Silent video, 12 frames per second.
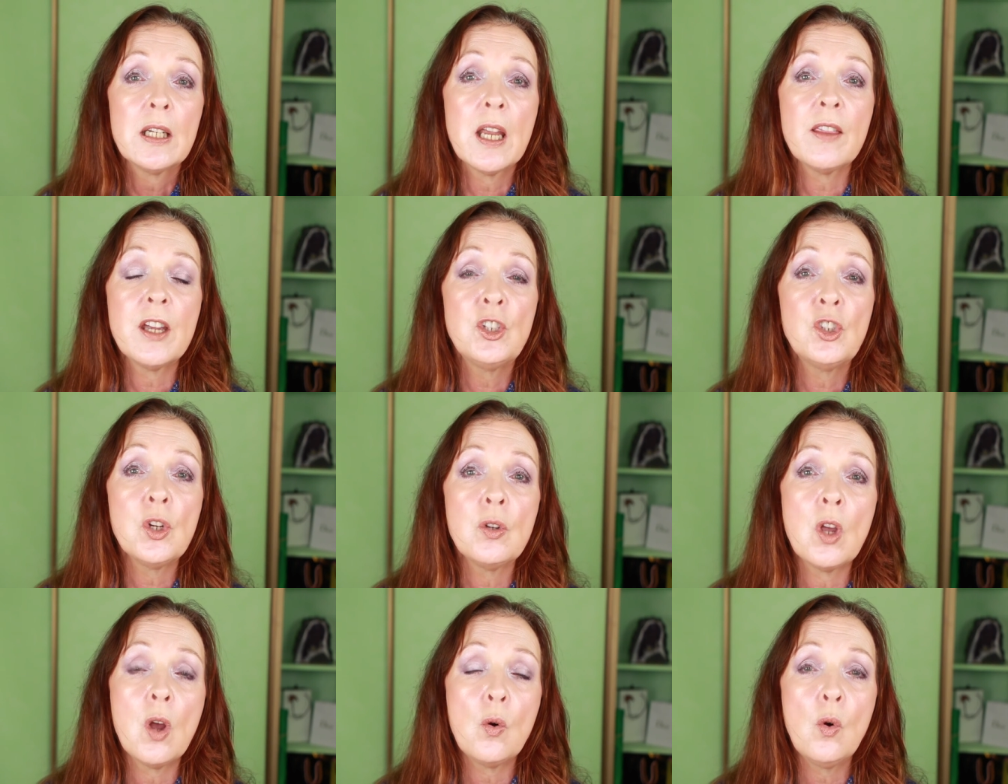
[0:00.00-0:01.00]
Now, they do
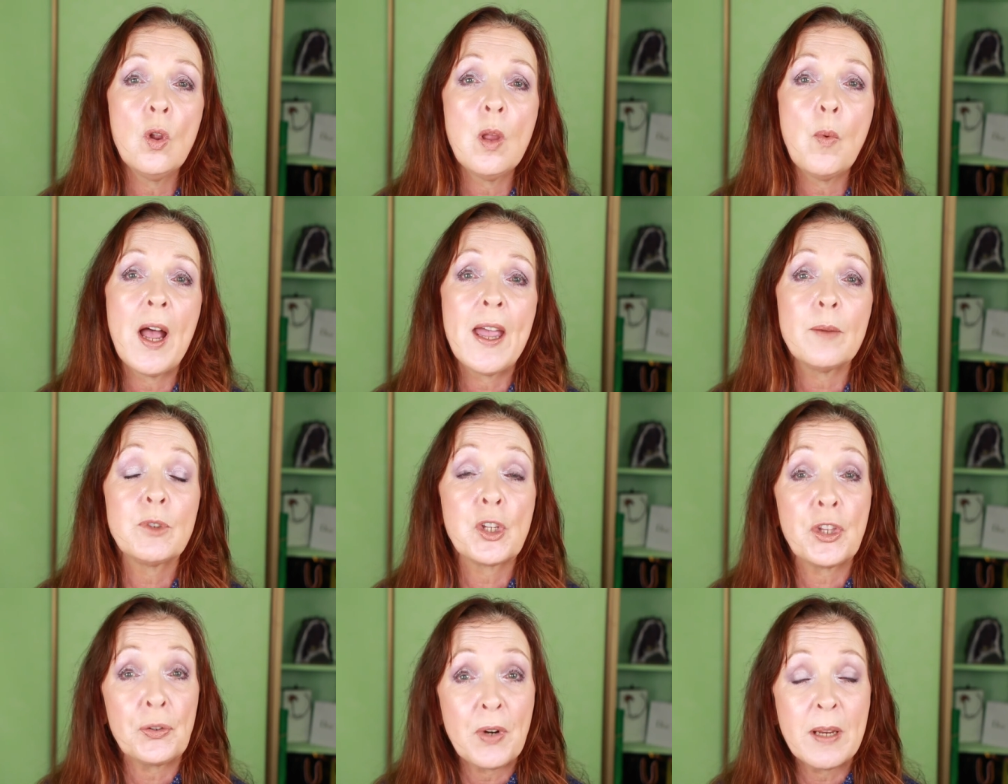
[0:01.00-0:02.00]
go all the way up to
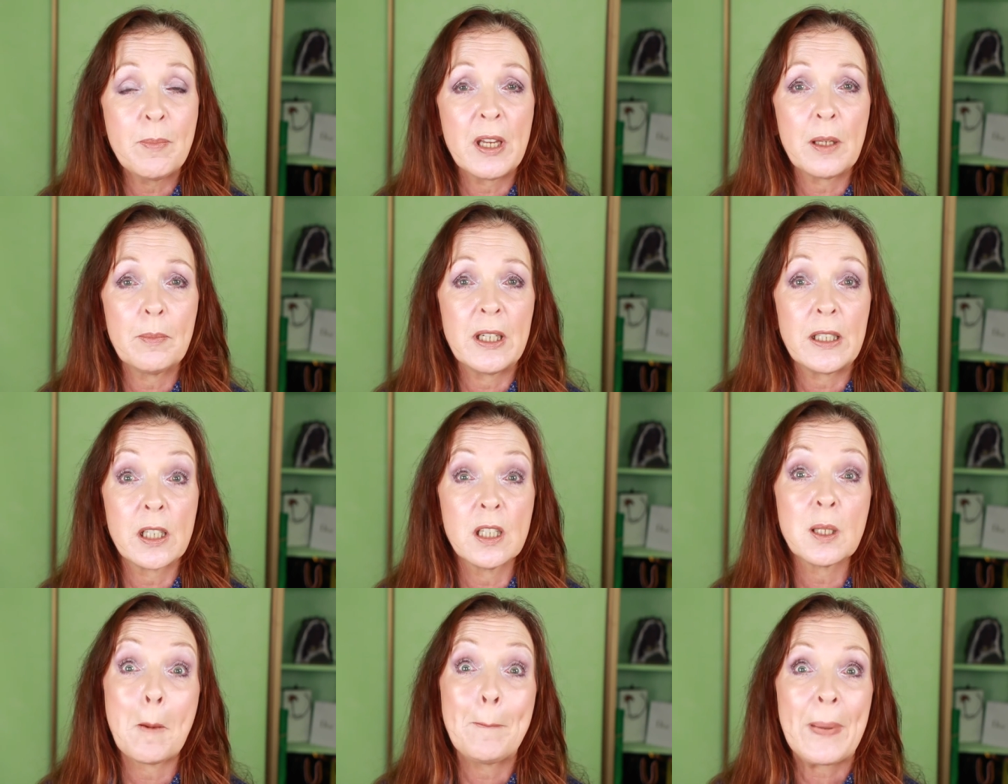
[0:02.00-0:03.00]
3
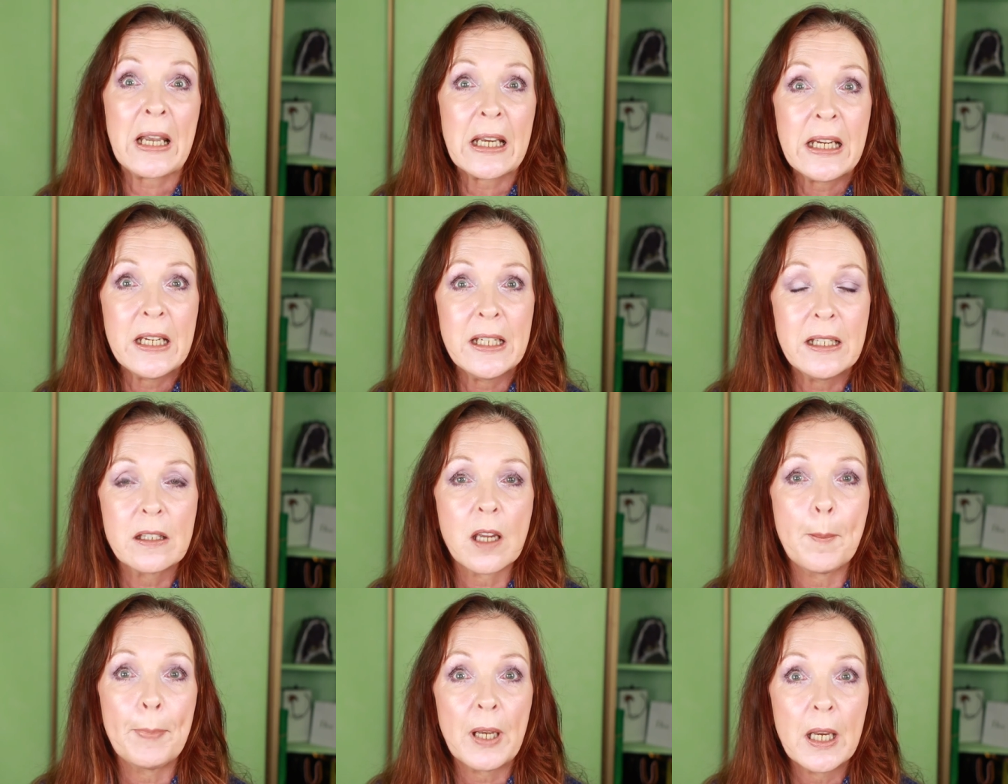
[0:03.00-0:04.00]
millimeters, please,
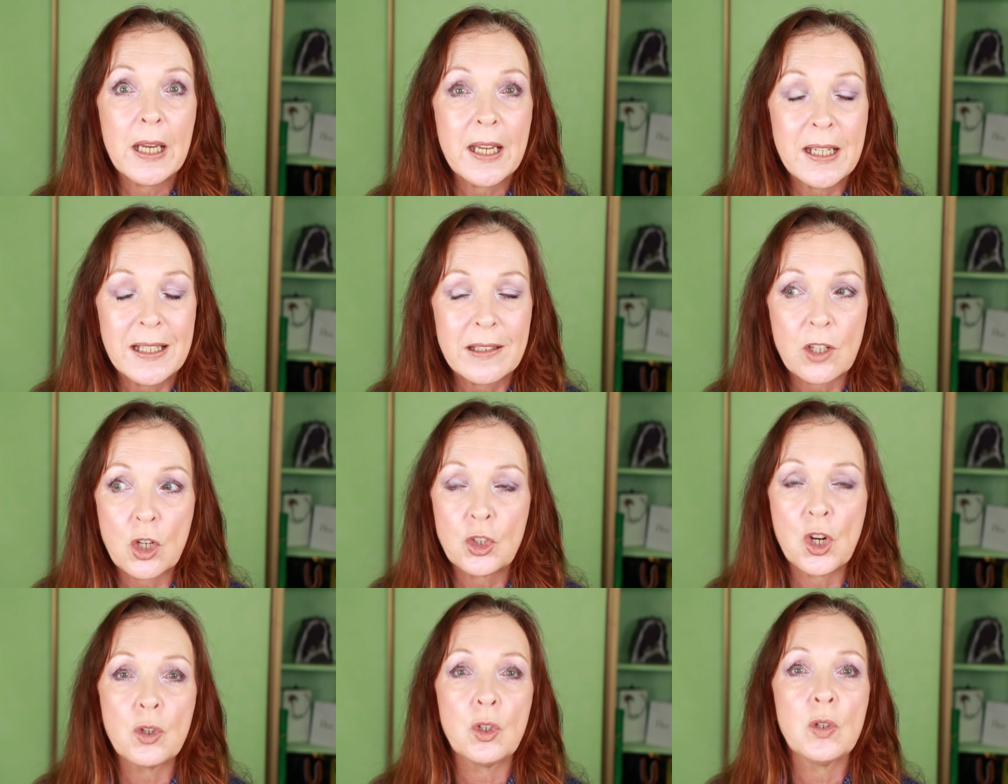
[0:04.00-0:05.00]
please
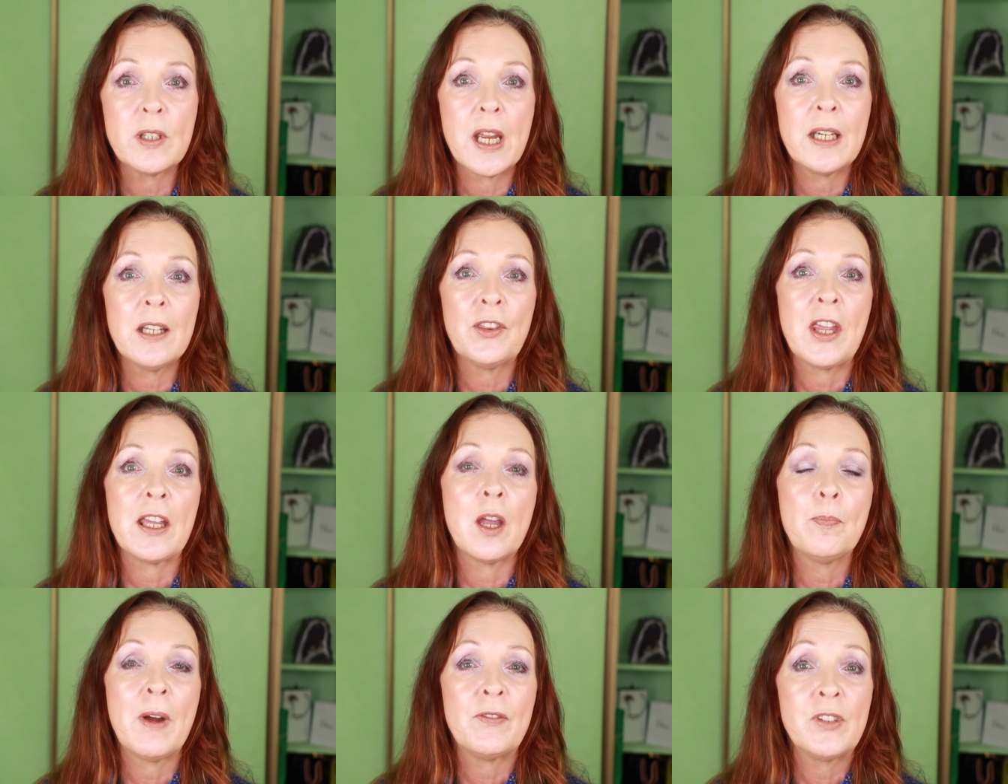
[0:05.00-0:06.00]
don't use anything
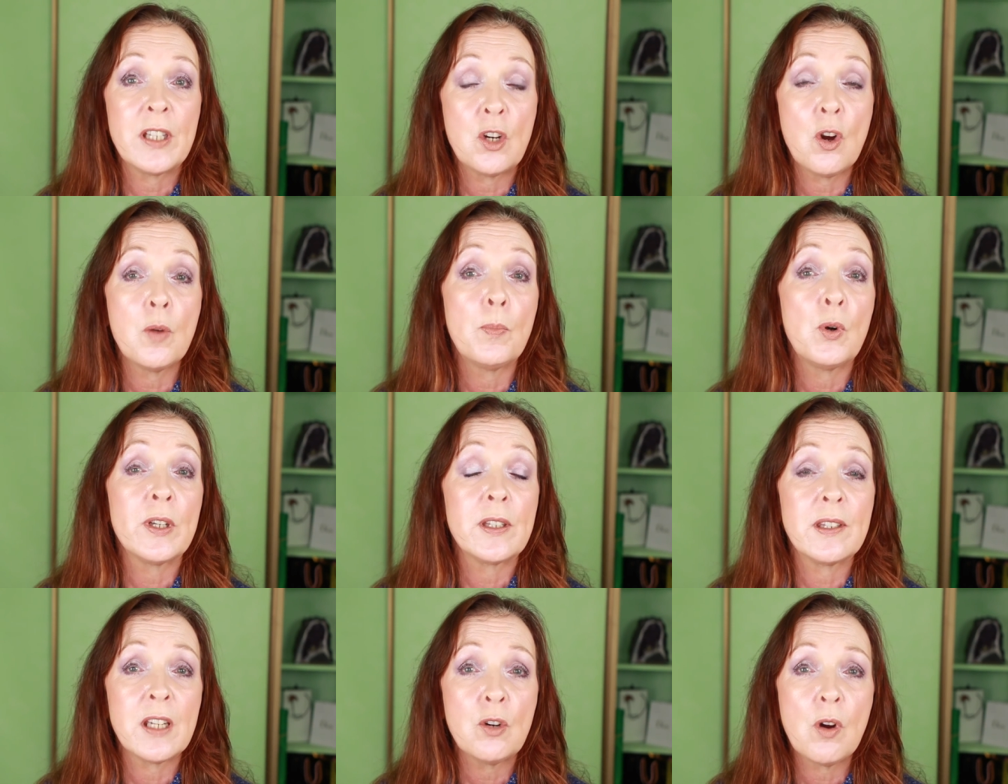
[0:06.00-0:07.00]
above
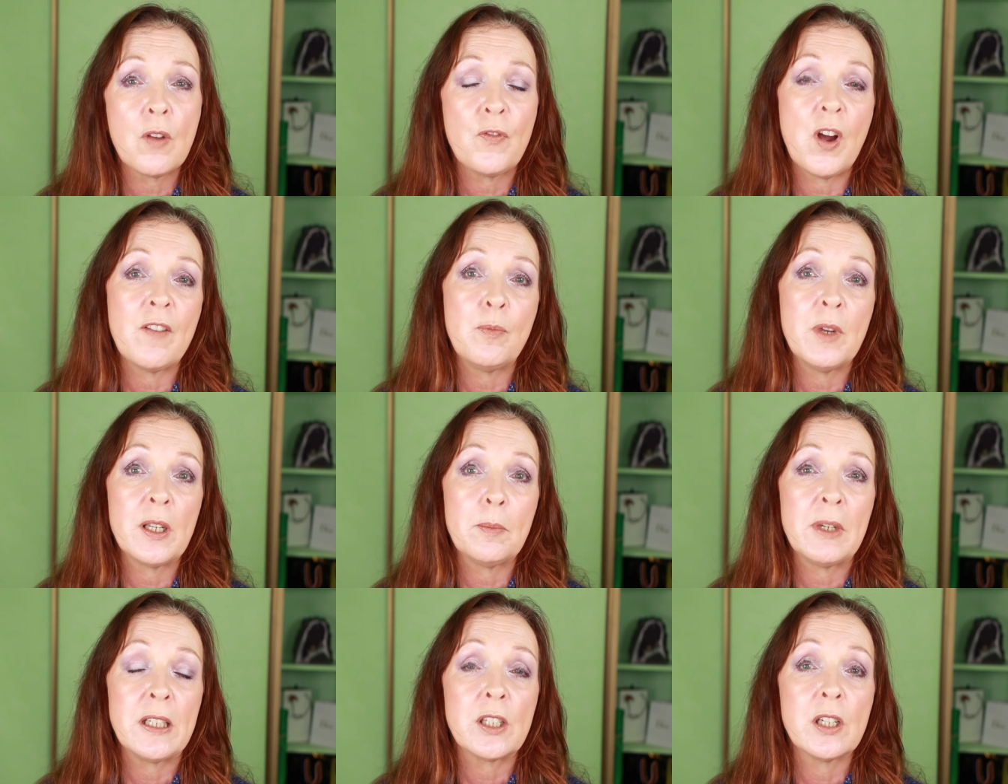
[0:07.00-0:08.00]
0.05
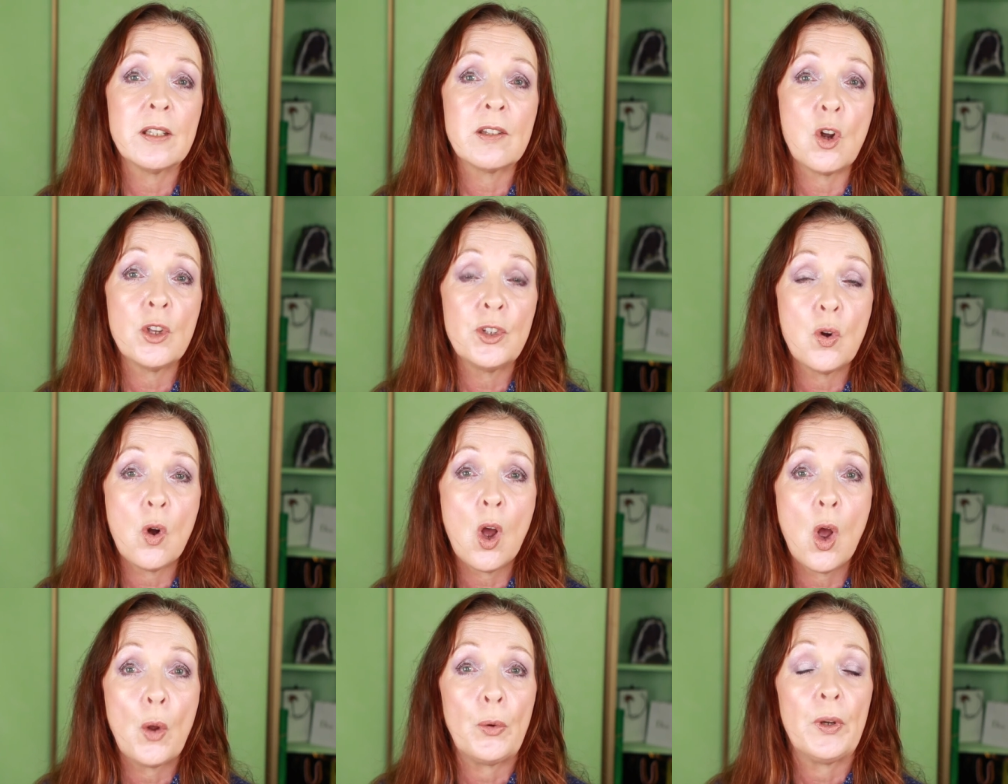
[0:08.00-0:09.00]
millimeters on your
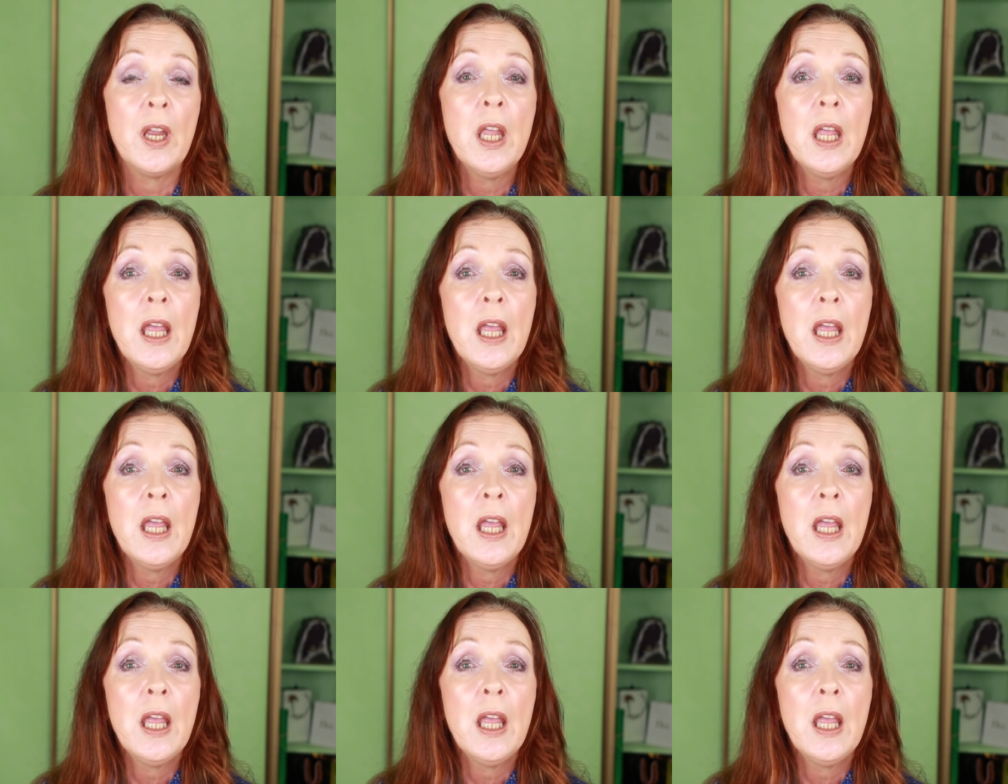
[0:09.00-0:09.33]
own.